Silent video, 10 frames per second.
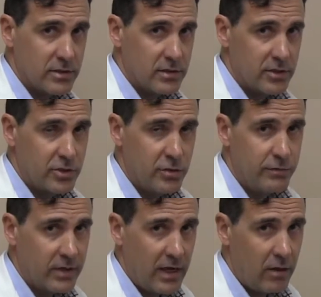It's a
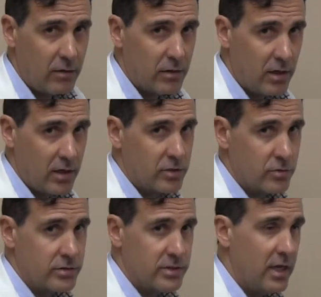juvenile
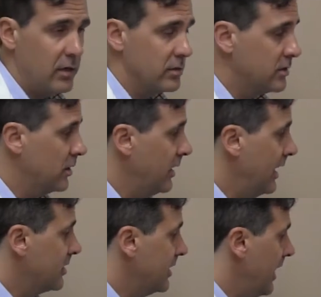chondral cells, so you
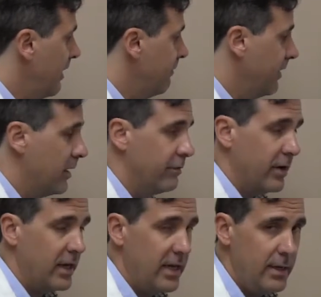actually have very,
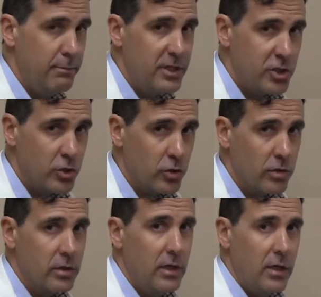very
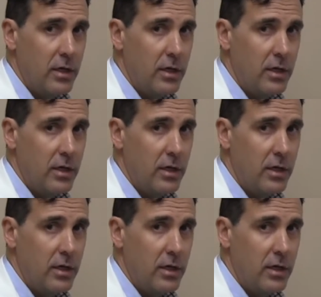immature